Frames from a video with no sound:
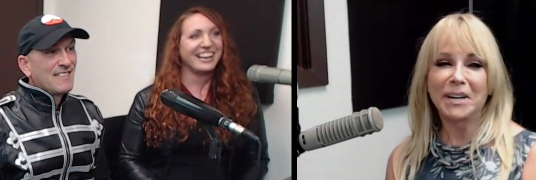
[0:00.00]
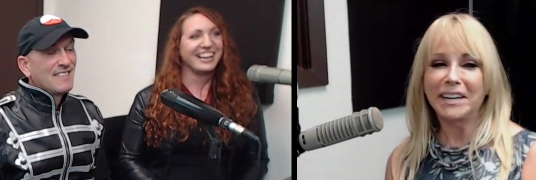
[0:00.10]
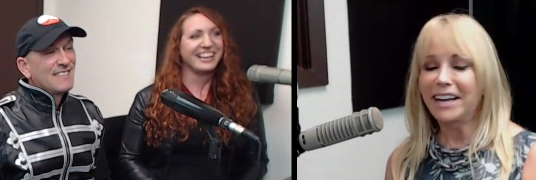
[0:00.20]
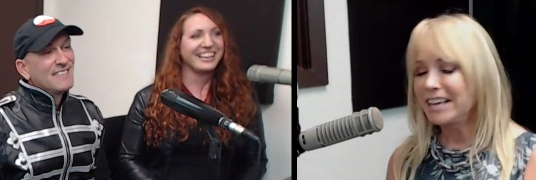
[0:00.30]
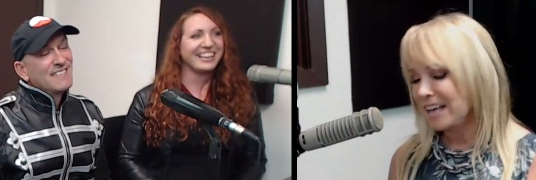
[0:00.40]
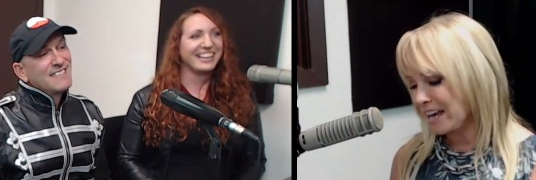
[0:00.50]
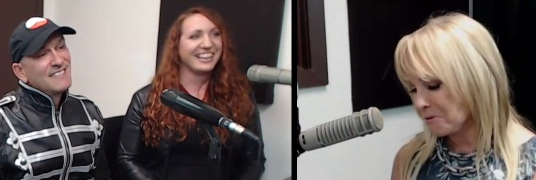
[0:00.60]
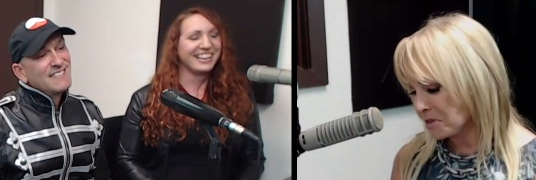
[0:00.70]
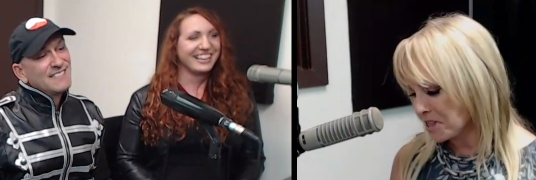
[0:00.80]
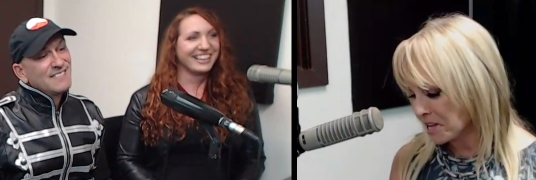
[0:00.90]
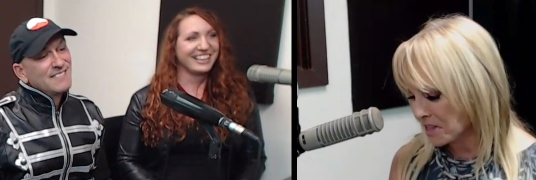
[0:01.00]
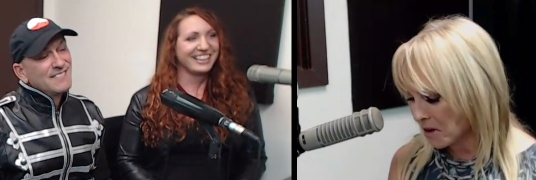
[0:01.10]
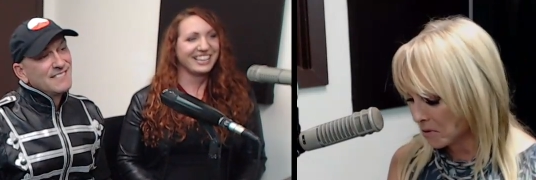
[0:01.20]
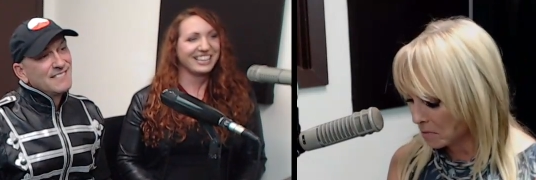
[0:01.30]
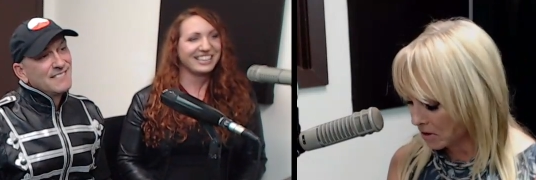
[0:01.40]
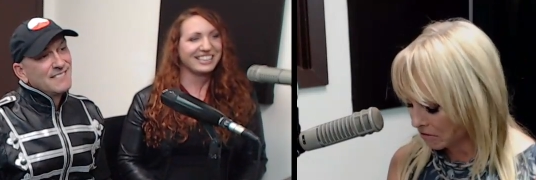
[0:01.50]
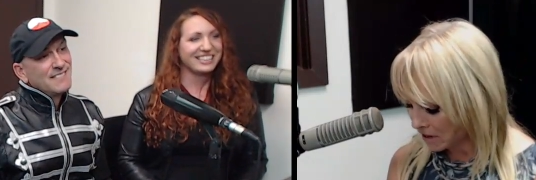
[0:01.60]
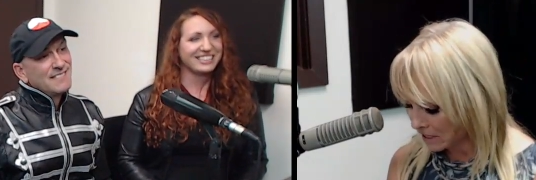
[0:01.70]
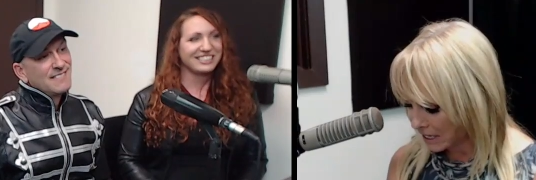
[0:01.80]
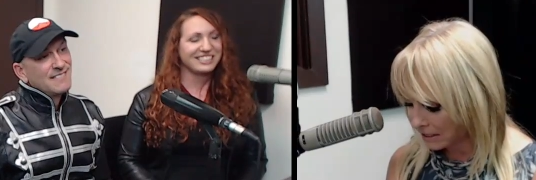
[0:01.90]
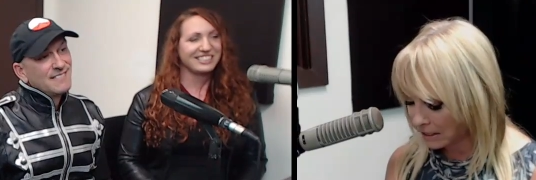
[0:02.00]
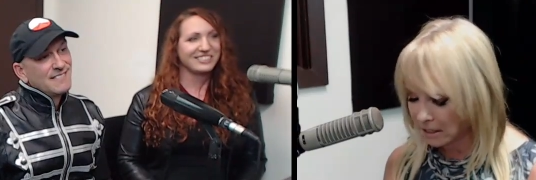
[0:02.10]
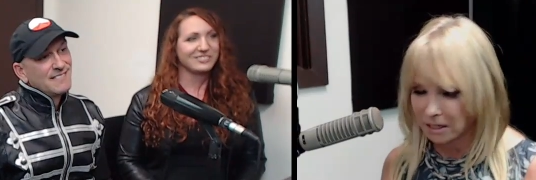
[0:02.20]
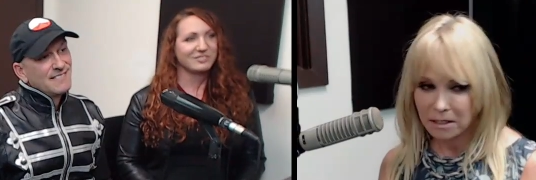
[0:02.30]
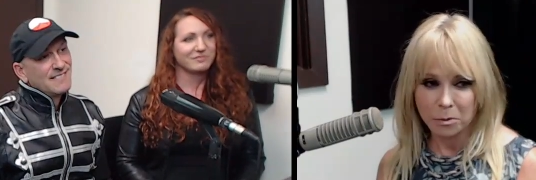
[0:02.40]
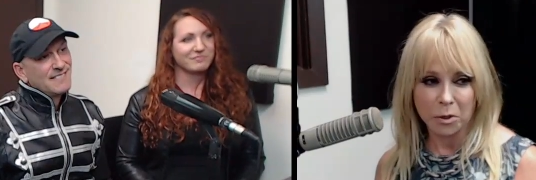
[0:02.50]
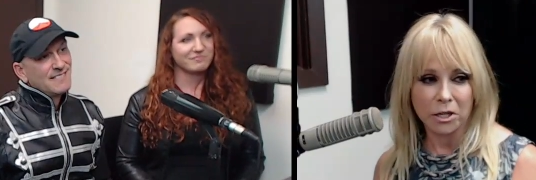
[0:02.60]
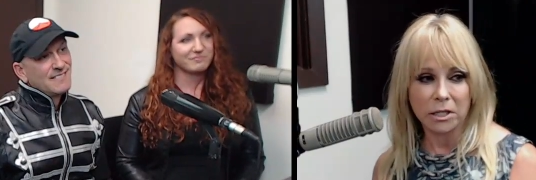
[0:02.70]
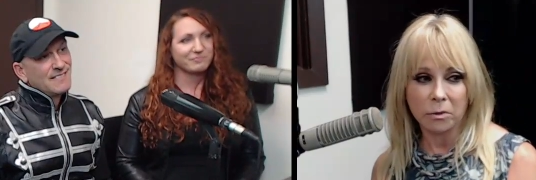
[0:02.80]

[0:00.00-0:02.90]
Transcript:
Speaker 1: I, I would think that would be a fantastic experience.